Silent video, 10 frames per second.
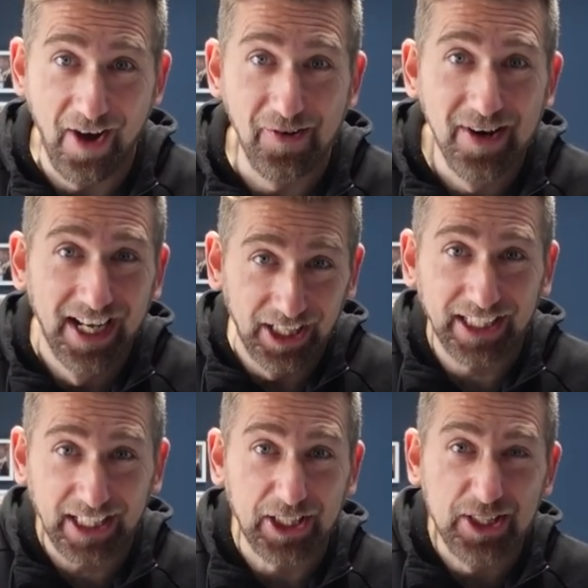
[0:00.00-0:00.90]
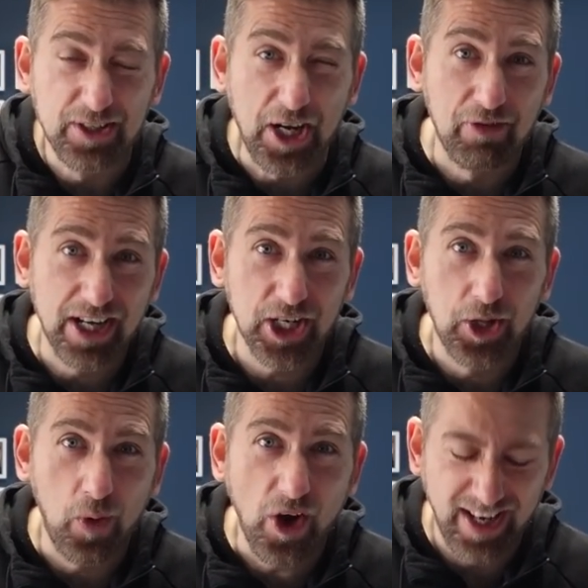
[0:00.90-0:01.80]
know, I think I can use the
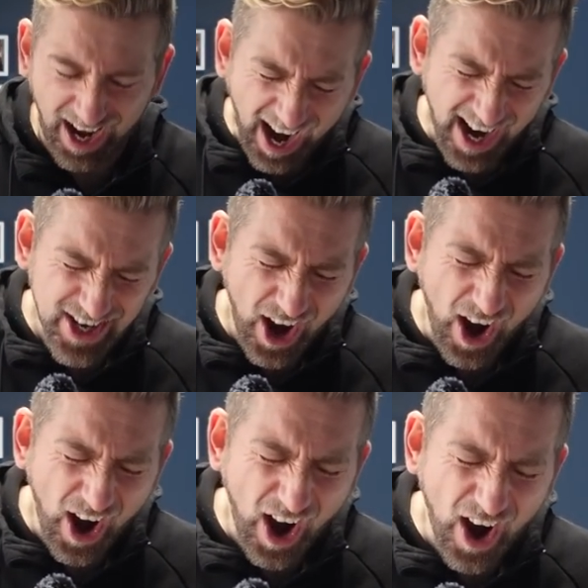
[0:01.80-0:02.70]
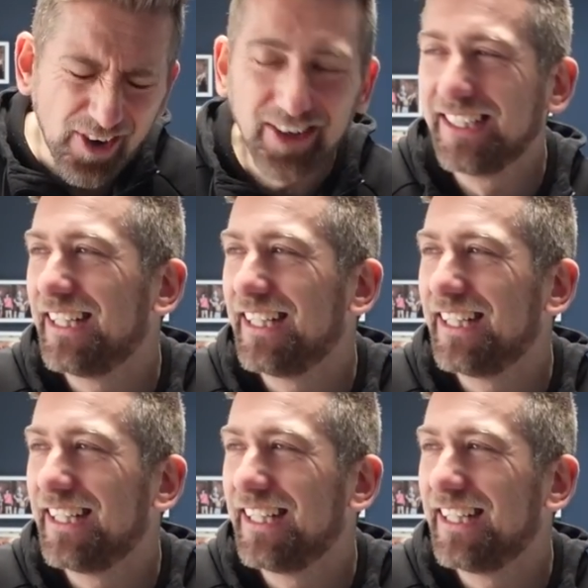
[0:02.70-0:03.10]
original one, I